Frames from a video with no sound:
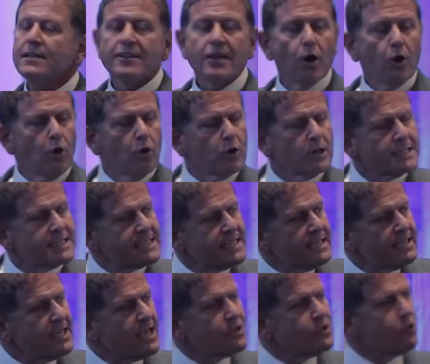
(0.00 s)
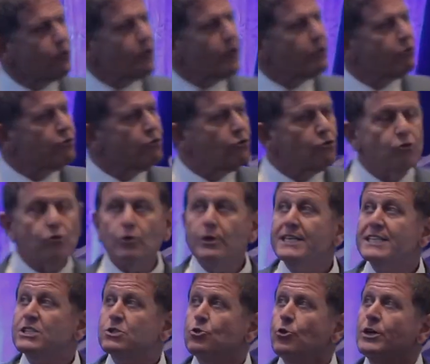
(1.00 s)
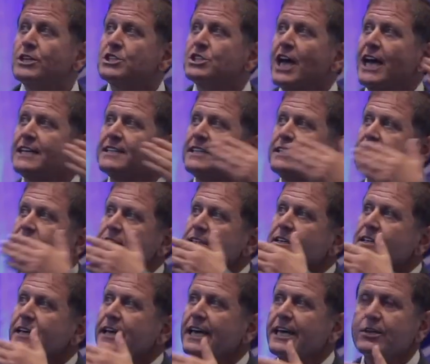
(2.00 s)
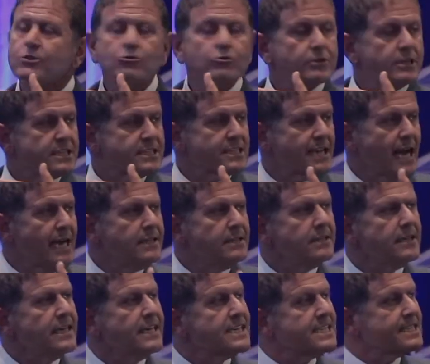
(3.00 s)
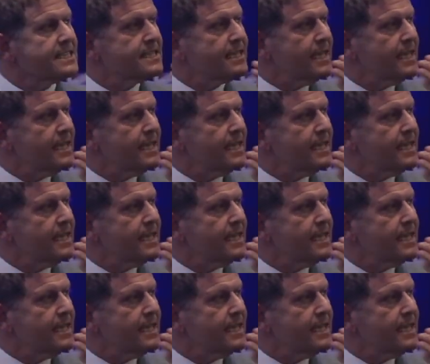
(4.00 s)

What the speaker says: The only thing that you need to do is to eject it into the side. It